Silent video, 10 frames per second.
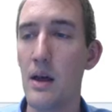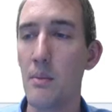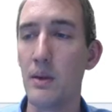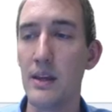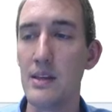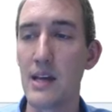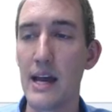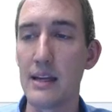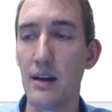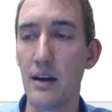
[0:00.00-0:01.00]
But these
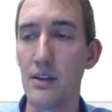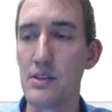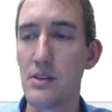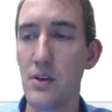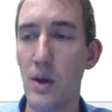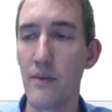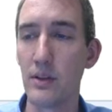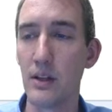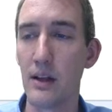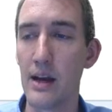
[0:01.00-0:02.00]
icons, you have a
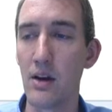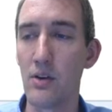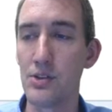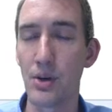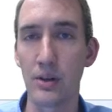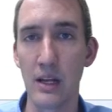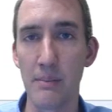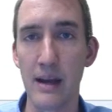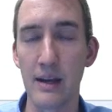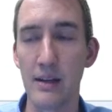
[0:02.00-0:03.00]
little arrow circling
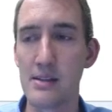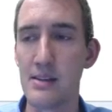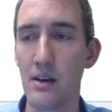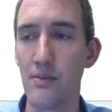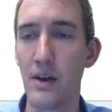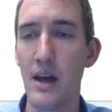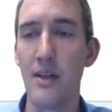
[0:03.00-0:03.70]
back on itself